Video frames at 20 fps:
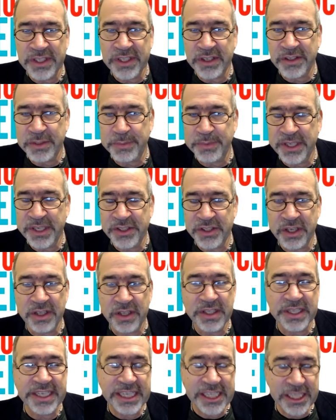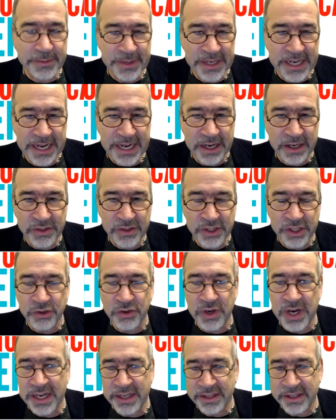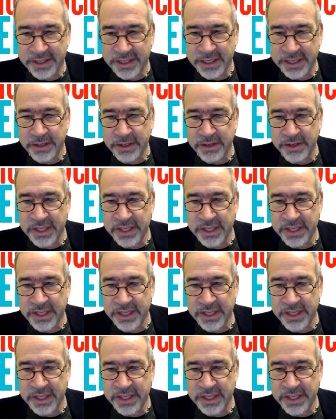And there was a place called the Eastman House, the Dryden Theater.